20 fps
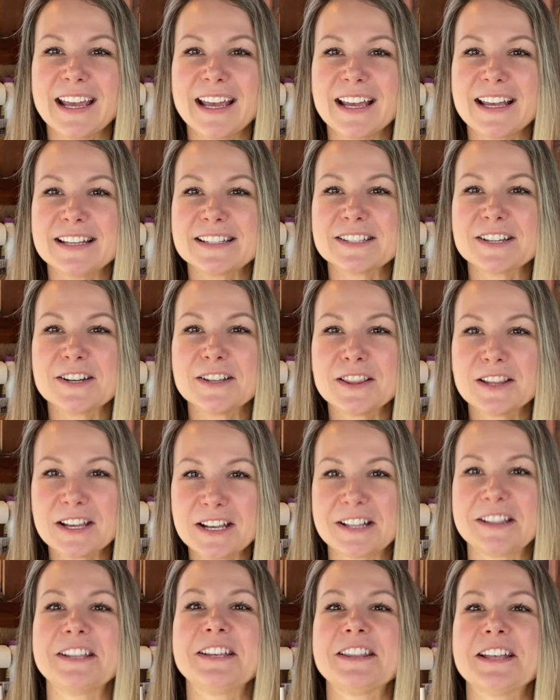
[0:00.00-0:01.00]
it's
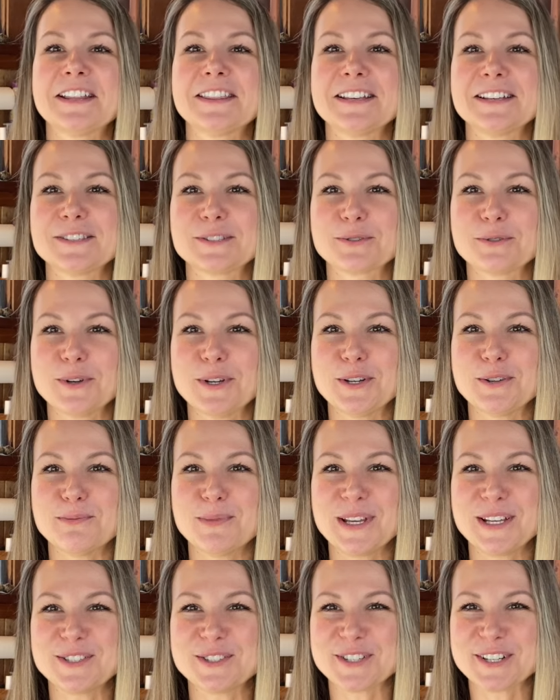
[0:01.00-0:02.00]
unlikely that that's going to
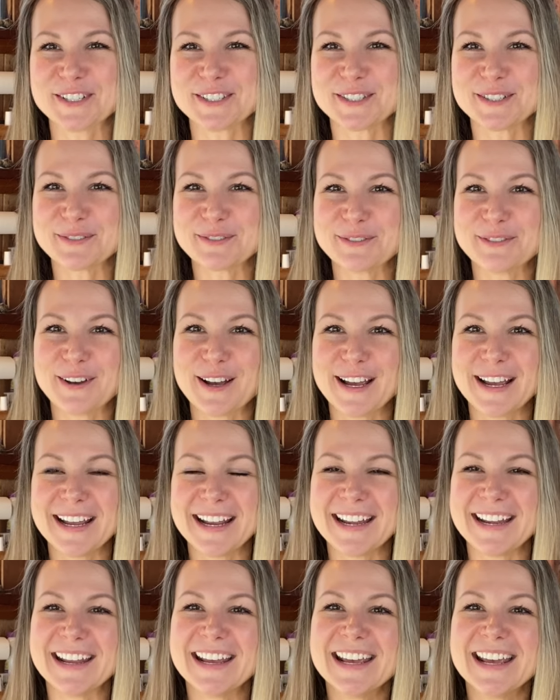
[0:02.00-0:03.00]
be just
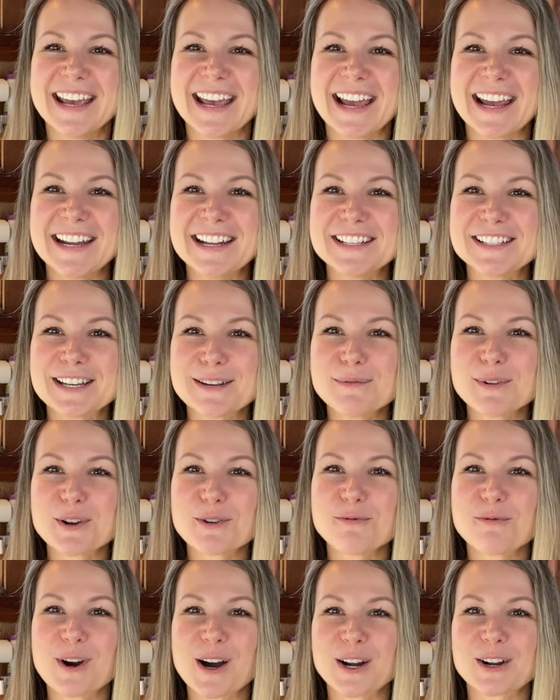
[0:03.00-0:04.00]
fine. Anytime you're
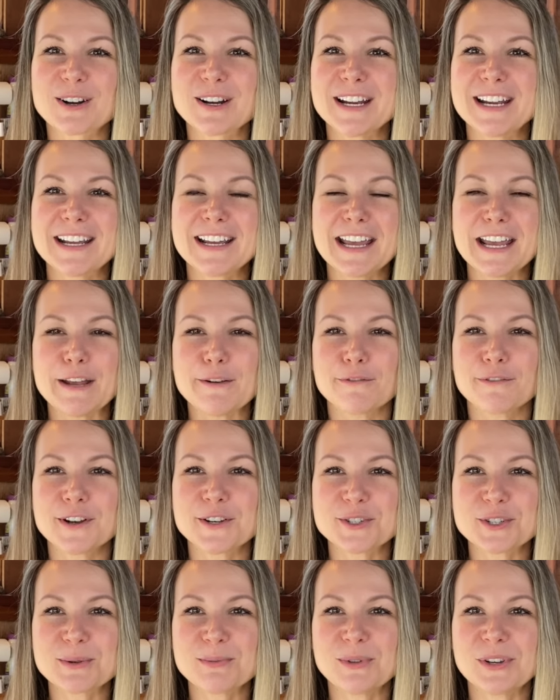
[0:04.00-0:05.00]
watering a
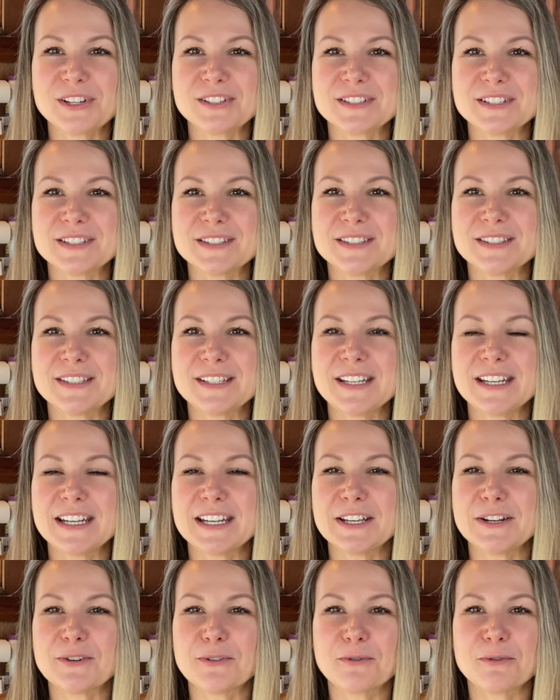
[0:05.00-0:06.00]
freshly planted
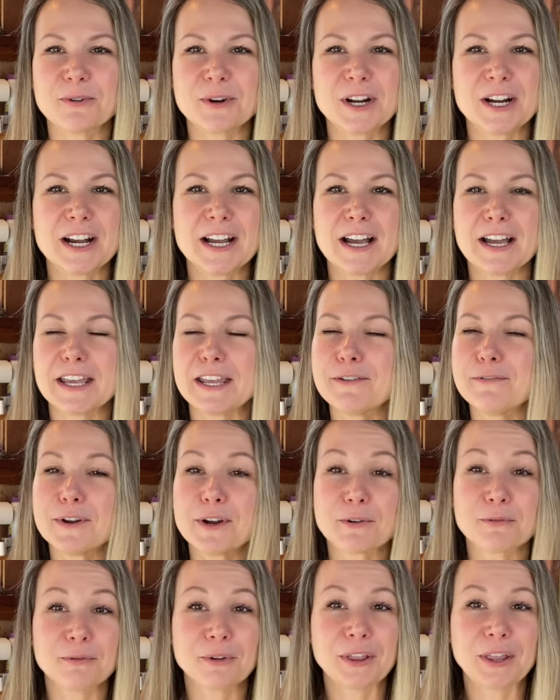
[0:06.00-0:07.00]
seed or even
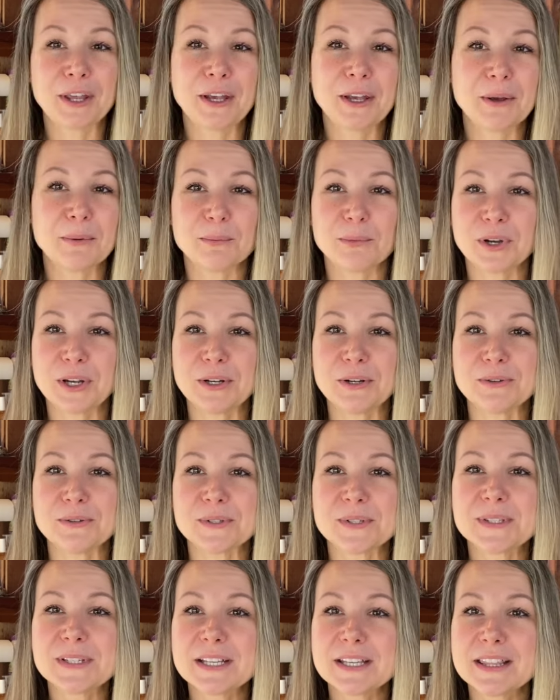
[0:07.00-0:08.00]
a really brand new
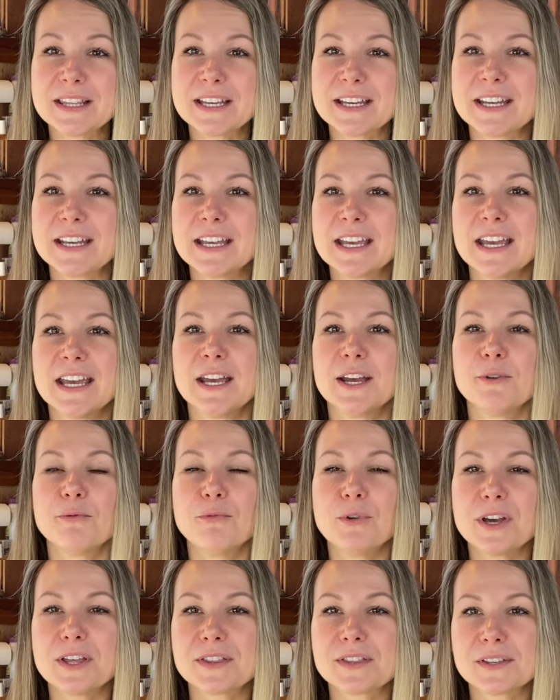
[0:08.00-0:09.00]
seedling
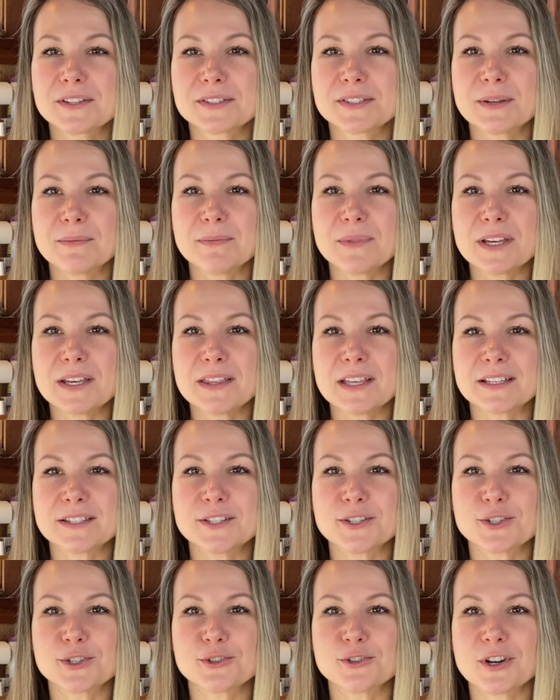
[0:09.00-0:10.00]
with something that's
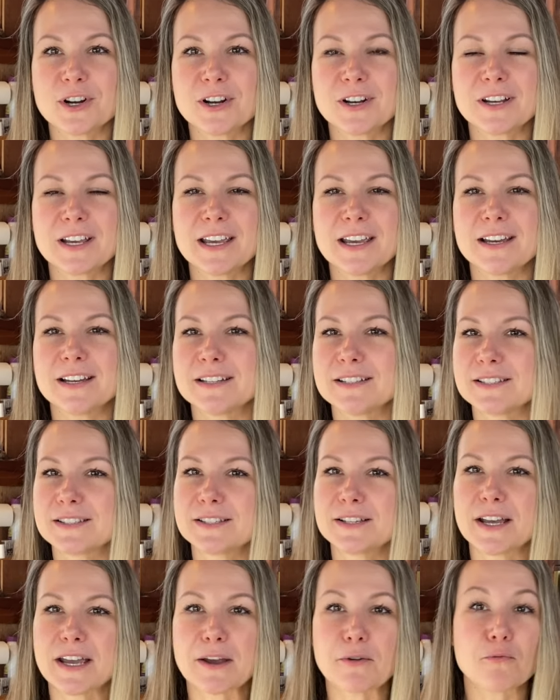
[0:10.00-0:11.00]
as strong as
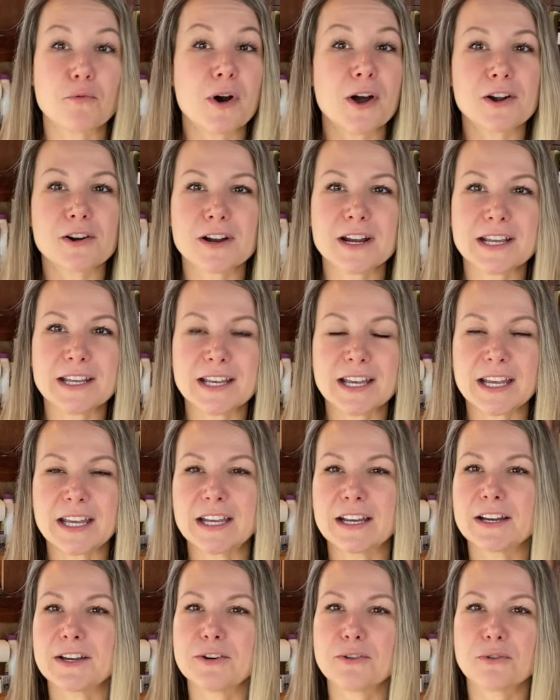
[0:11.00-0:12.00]
a watering
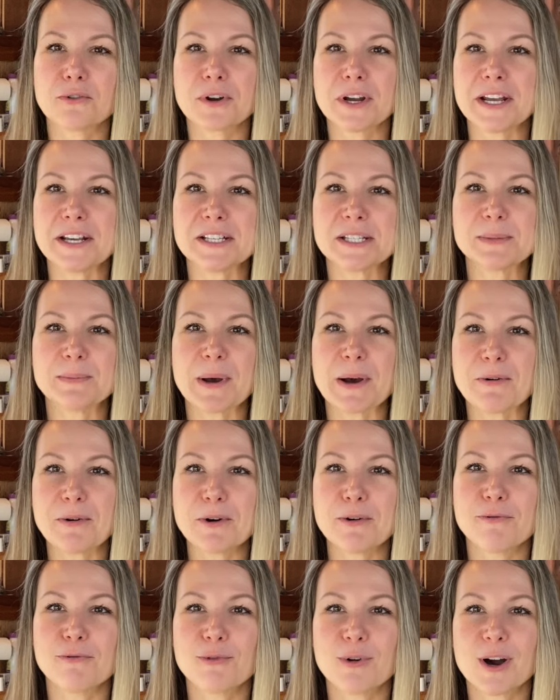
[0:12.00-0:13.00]
can or a spout
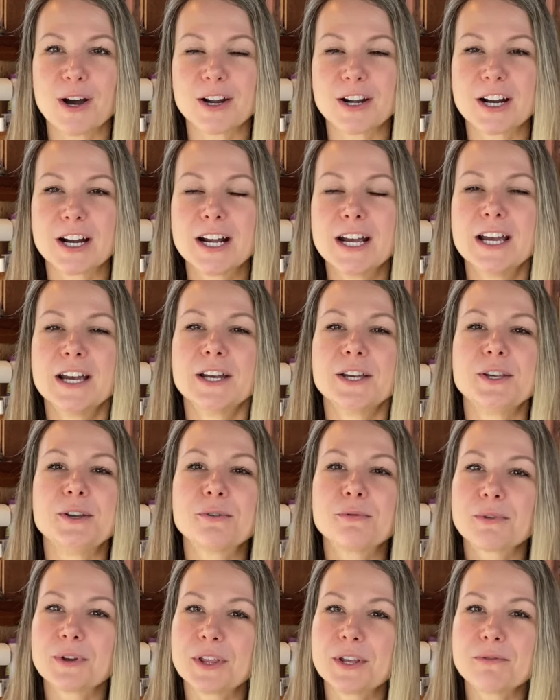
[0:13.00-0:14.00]
of water, you
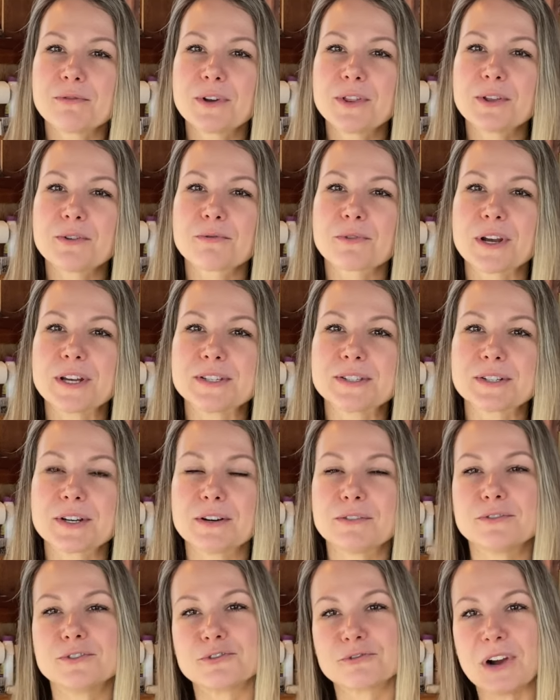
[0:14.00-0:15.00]
really run the risk
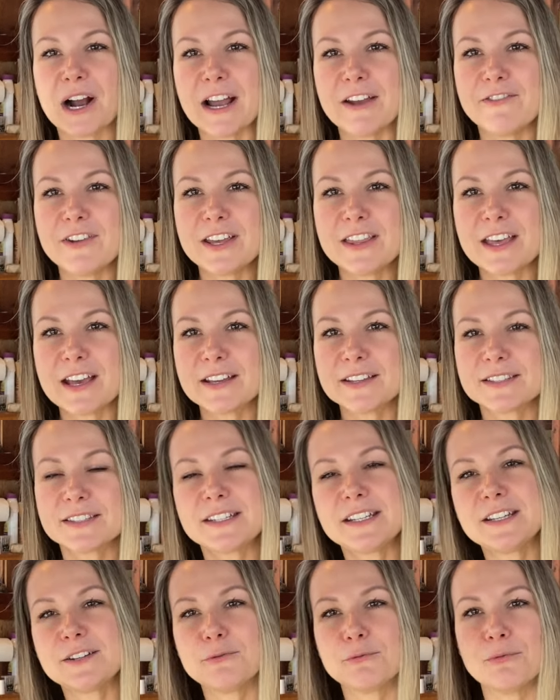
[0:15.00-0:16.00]
of driving that
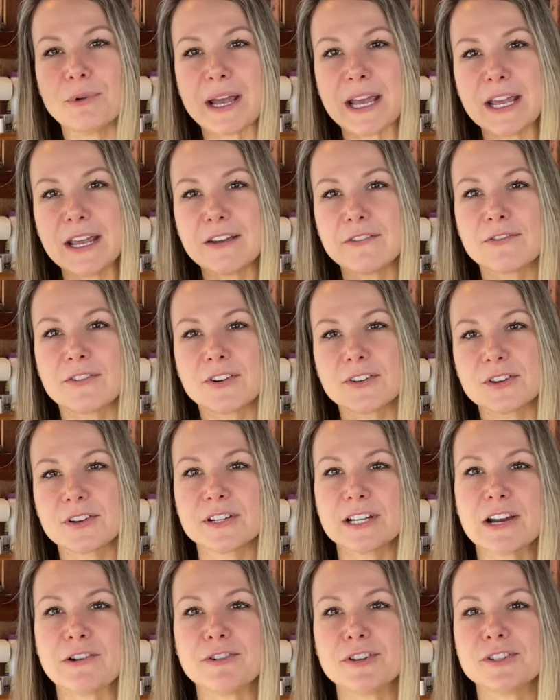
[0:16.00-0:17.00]
seed way further
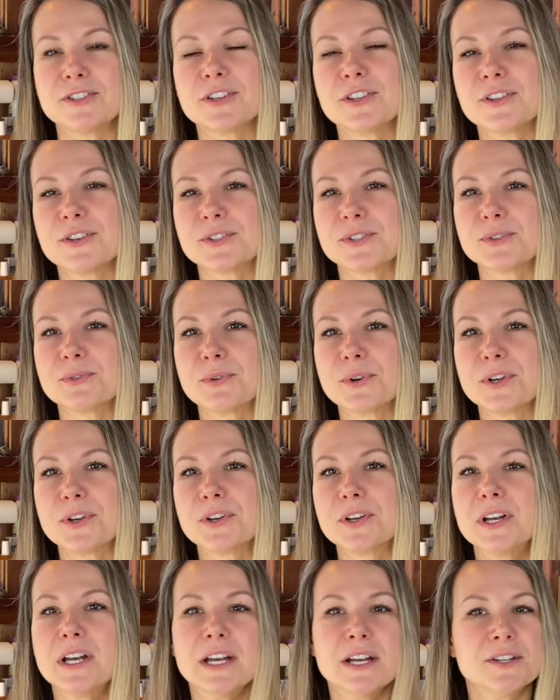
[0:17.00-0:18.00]
down into the
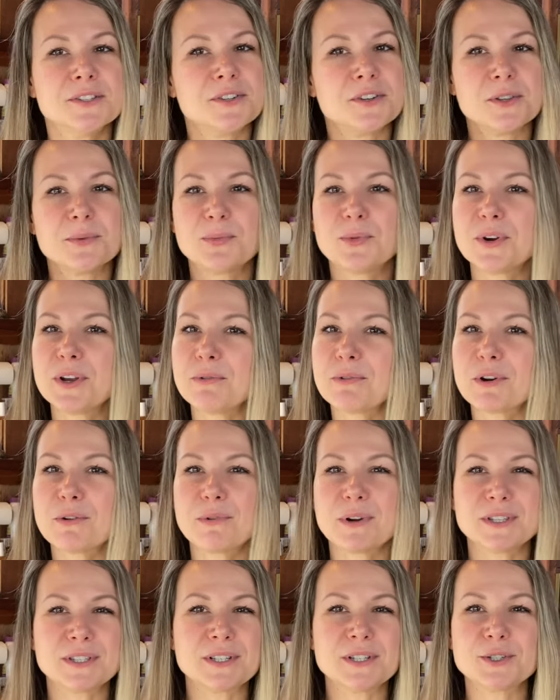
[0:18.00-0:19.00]
soil to the point where
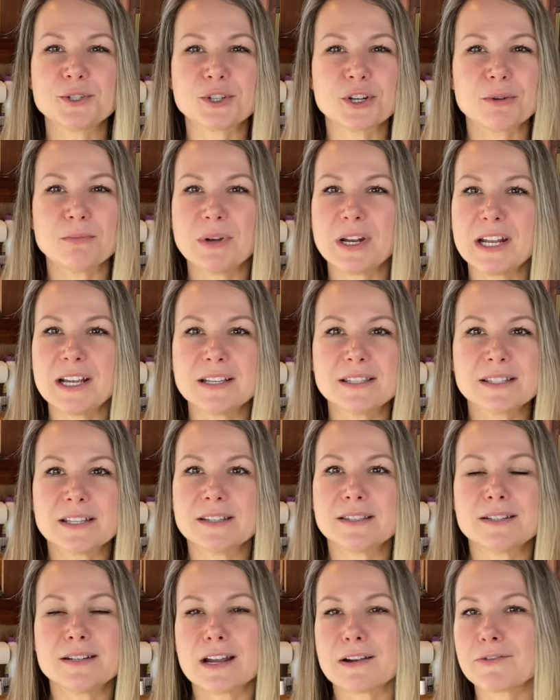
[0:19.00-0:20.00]
once it germinates,
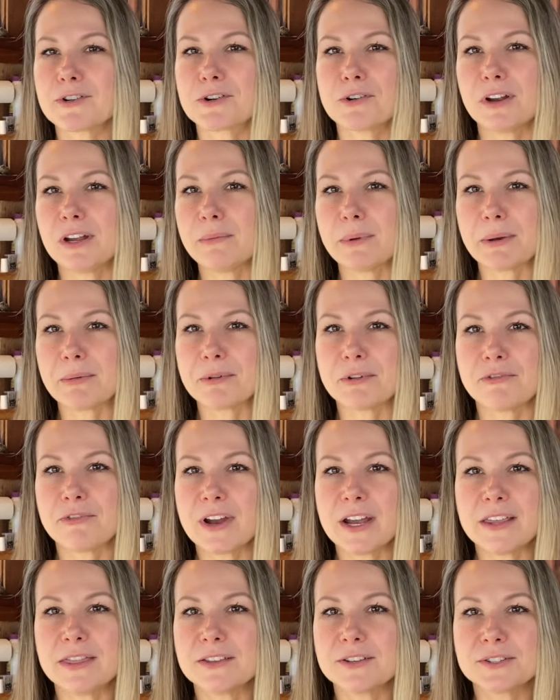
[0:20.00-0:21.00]
it's never going to be able to
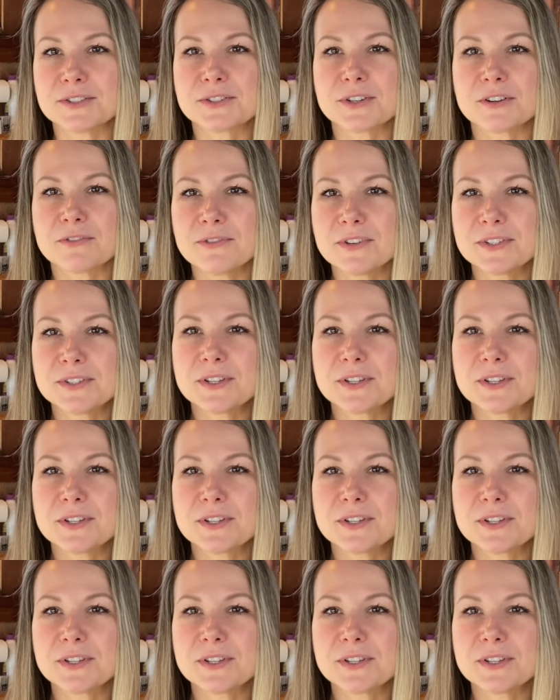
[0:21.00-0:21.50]
find the surface